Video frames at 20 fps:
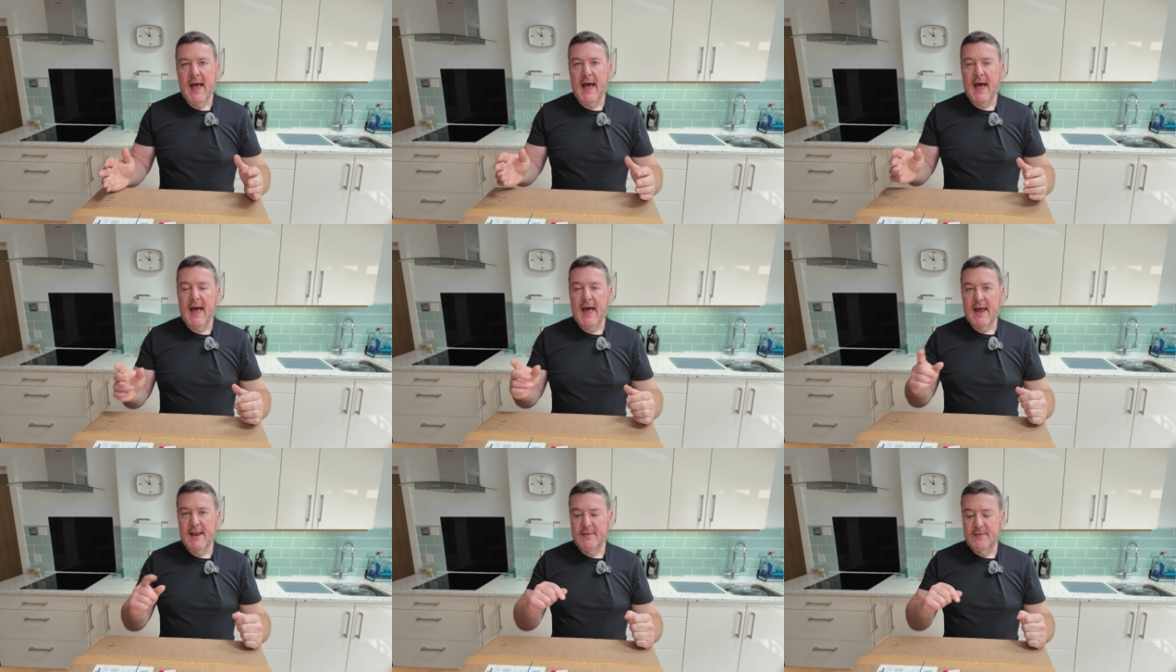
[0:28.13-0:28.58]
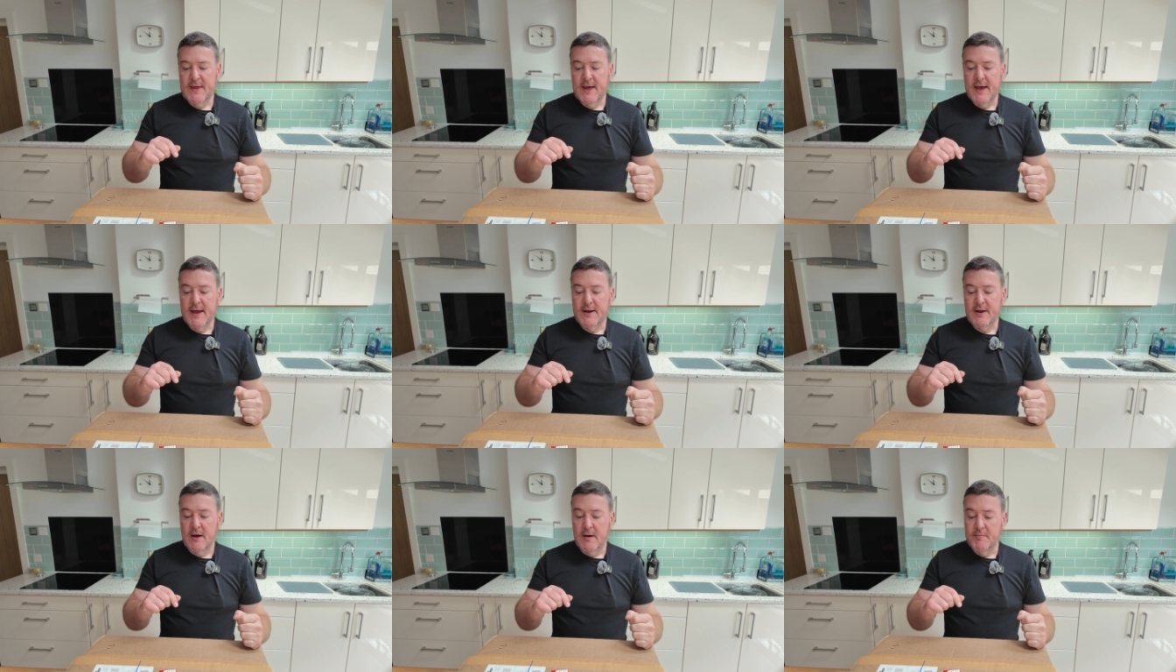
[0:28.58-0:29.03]
and
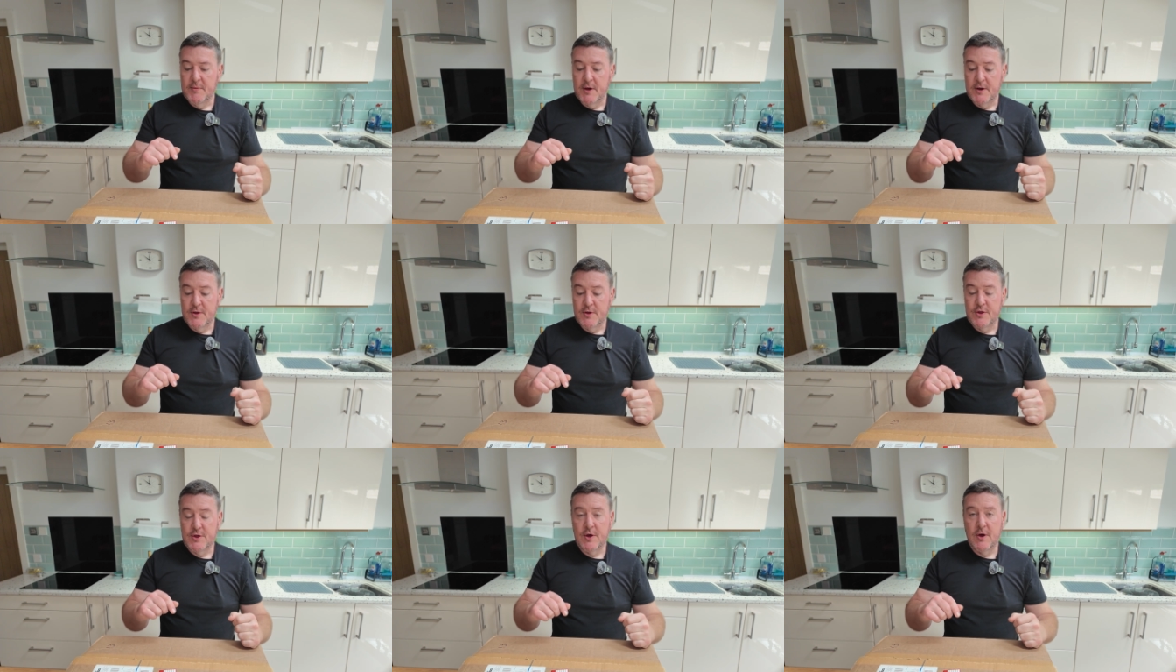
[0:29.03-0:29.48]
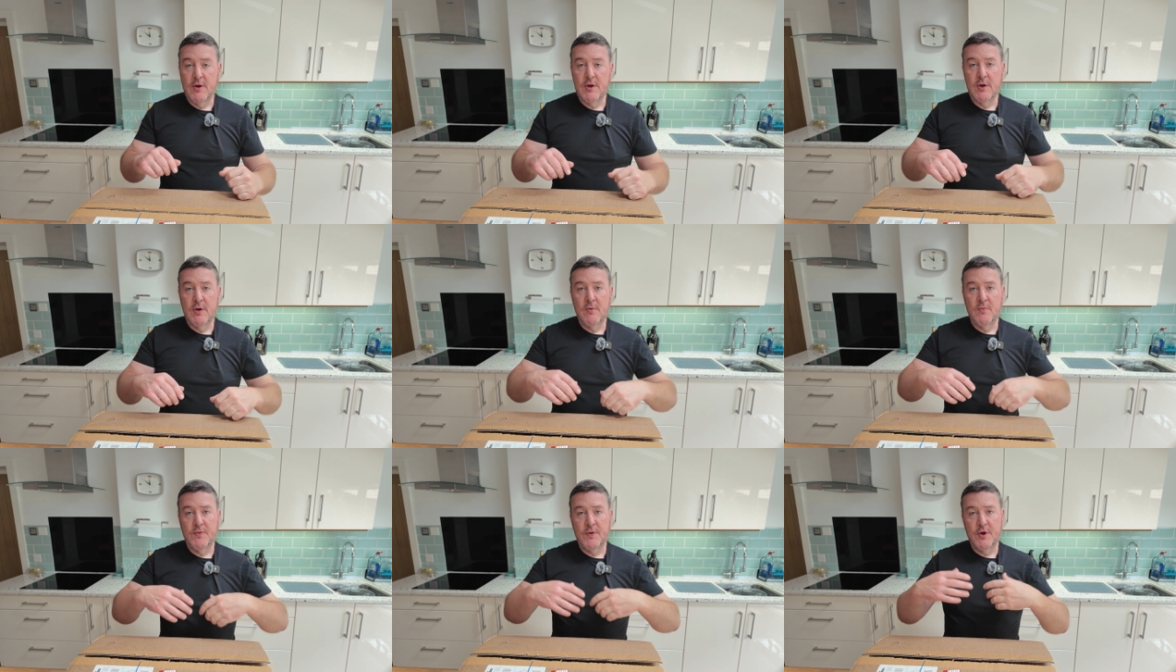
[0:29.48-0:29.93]
then I'm going to show
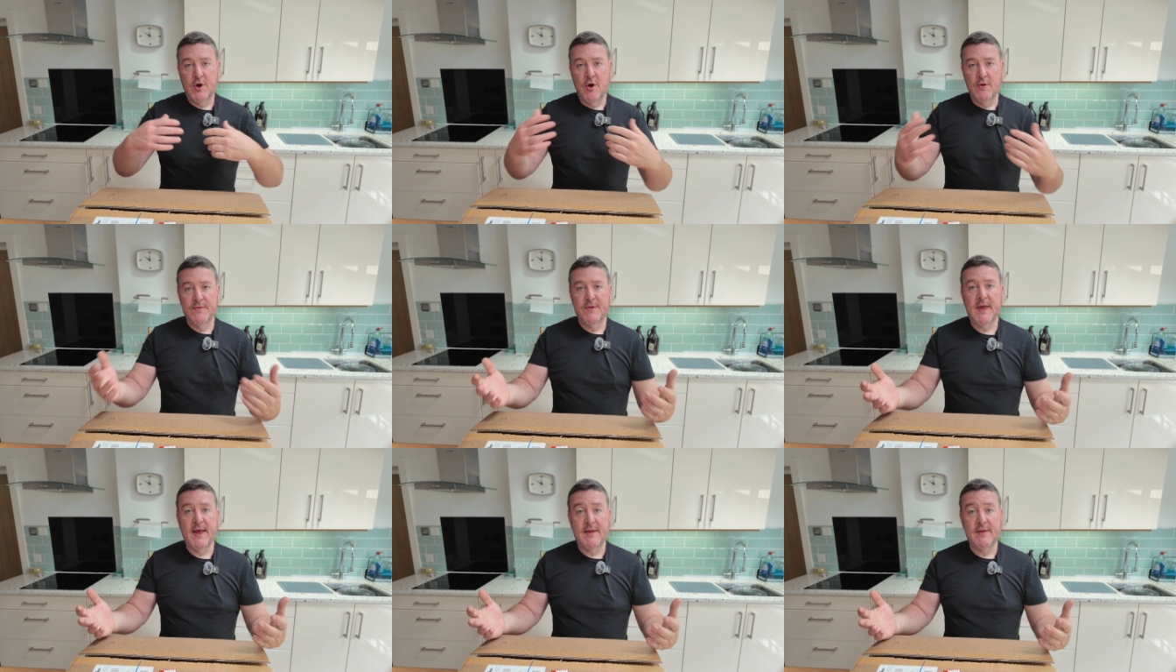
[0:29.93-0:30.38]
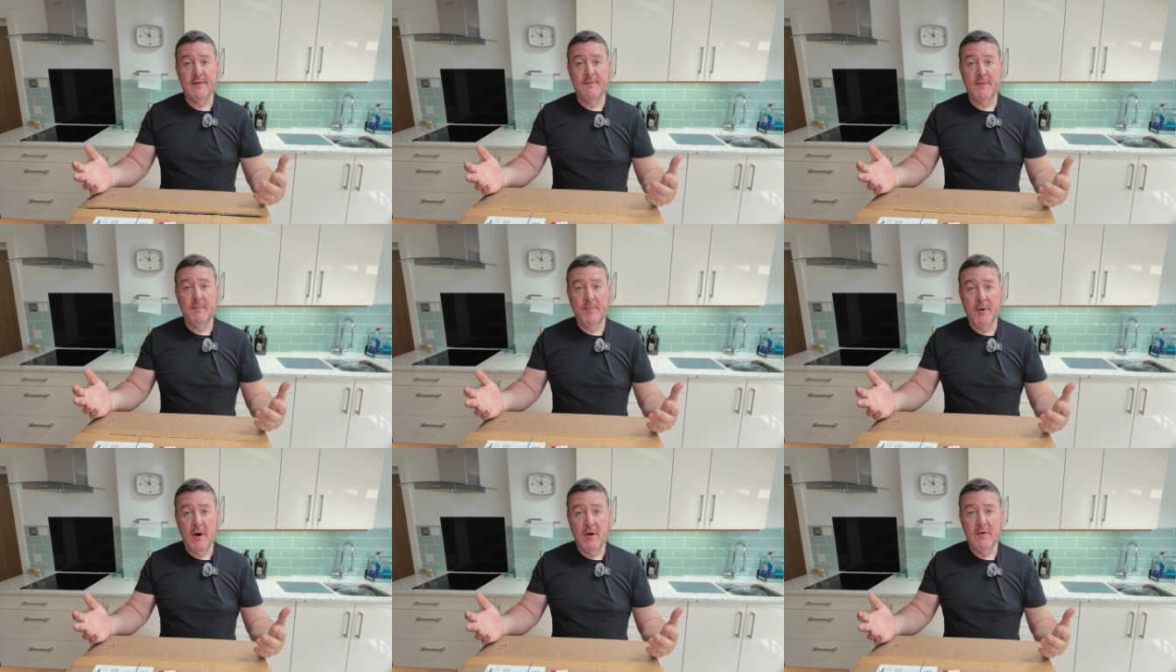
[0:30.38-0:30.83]
you the contents of the
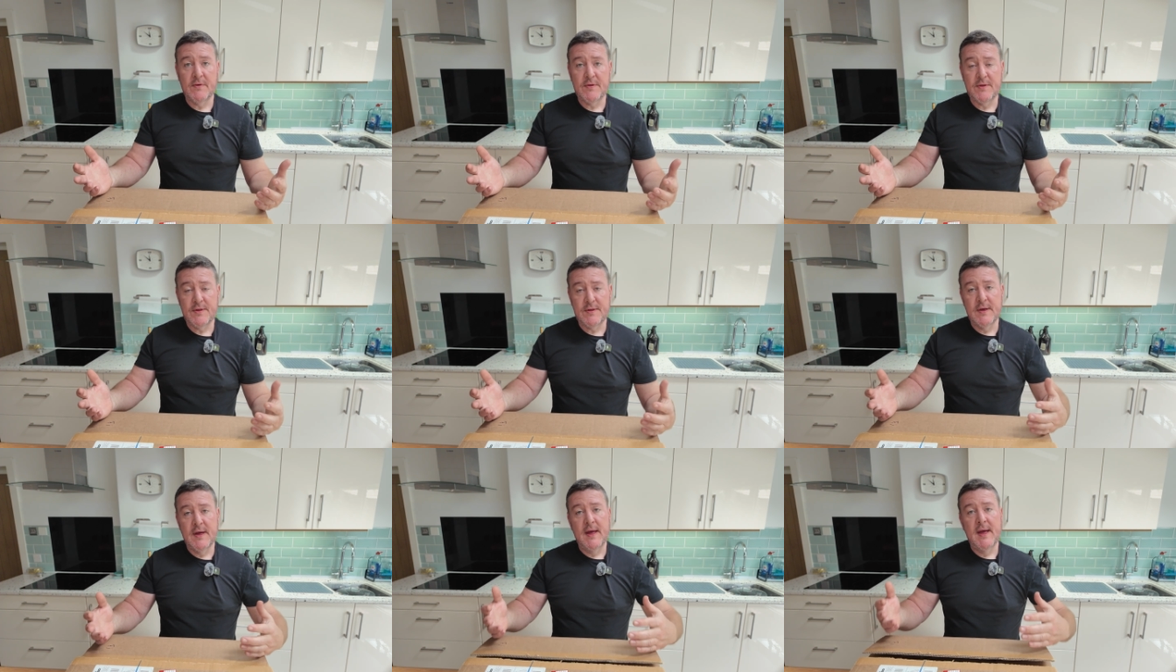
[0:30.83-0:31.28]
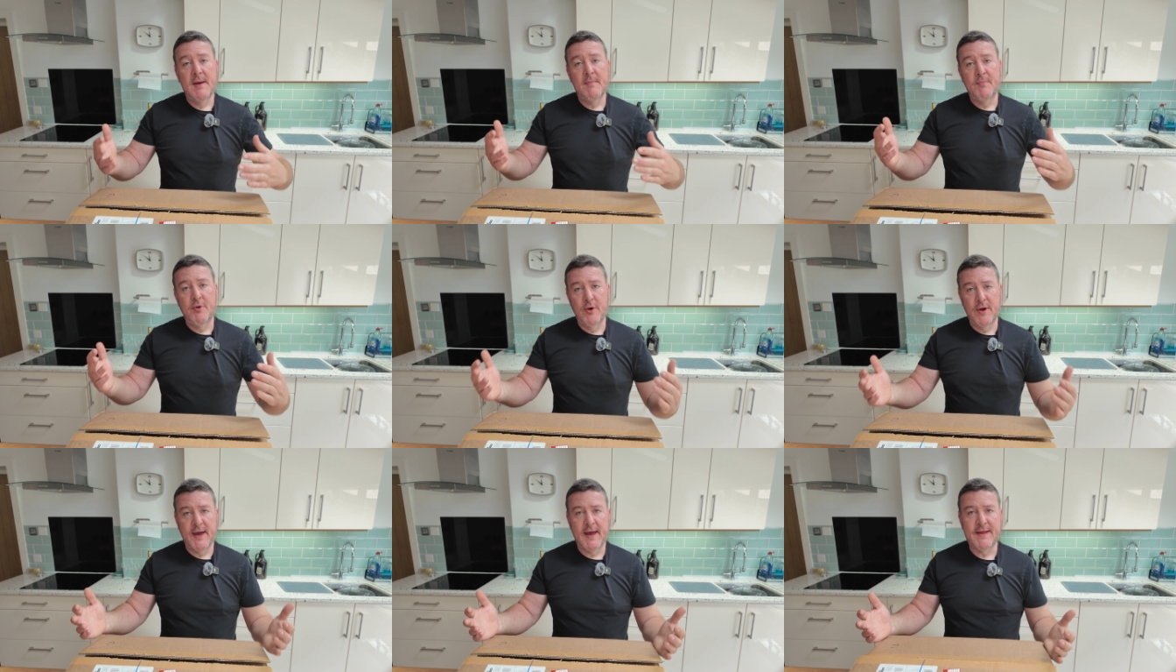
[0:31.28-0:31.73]
box,
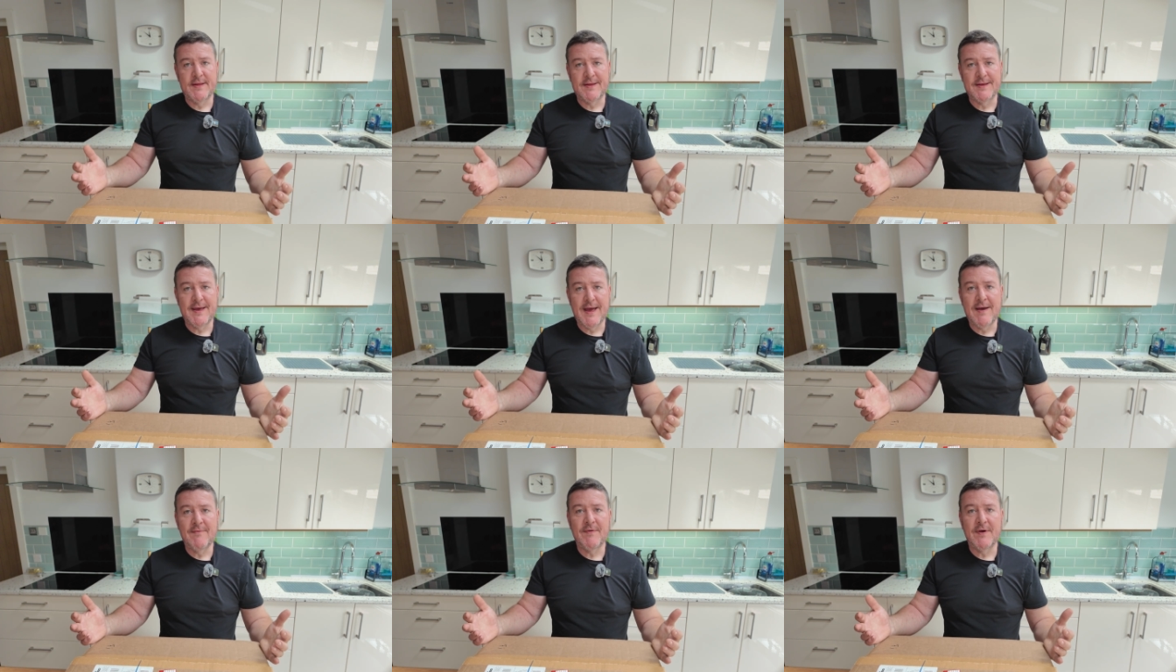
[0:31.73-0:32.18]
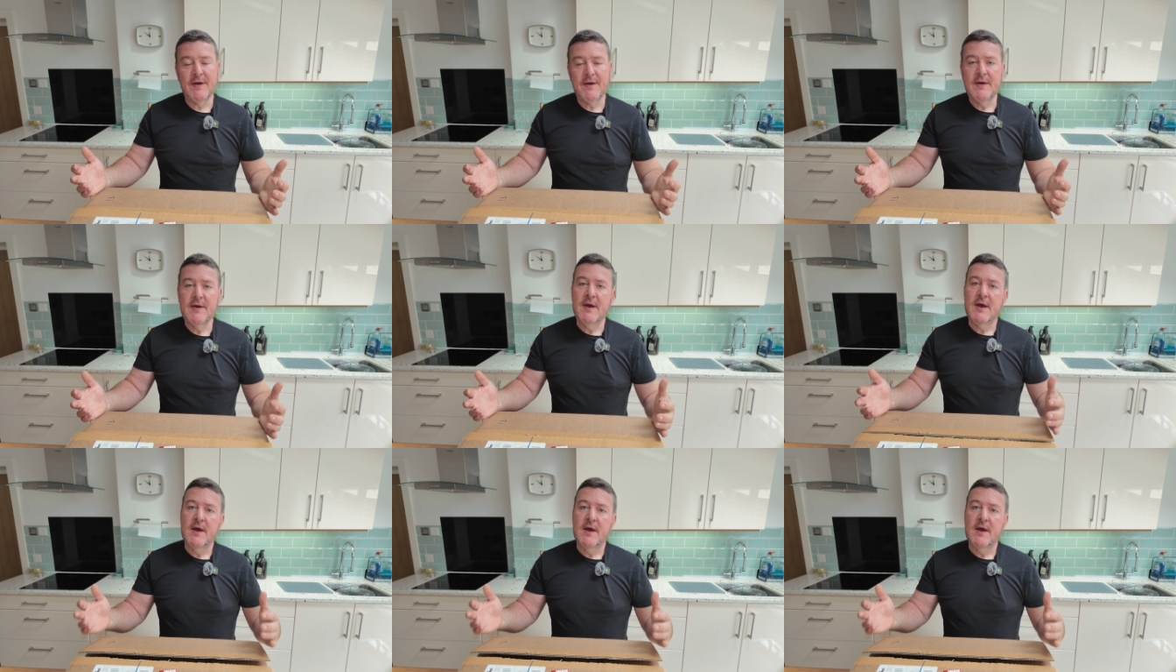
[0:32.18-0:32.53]
putting it together,